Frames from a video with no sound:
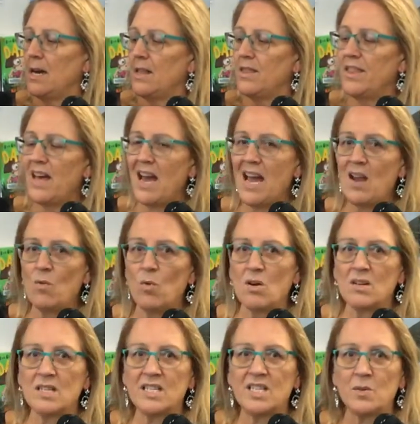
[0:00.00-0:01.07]
They
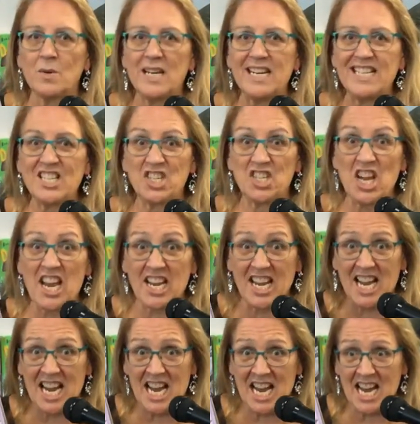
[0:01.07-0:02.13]
wanted to eat
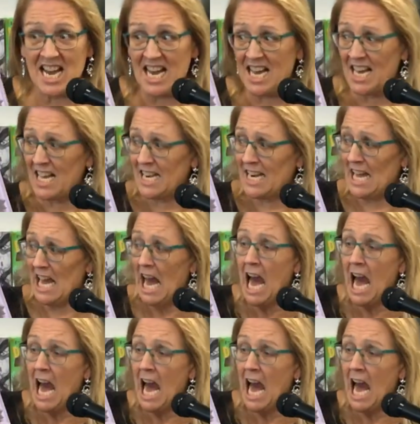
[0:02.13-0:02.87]
chicken.